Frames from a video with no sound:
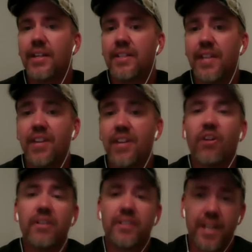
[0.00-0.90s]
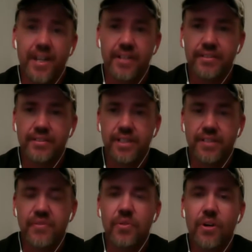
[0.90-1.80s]
heart in that
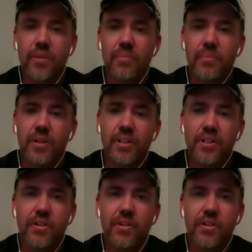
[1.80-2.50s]
if you are building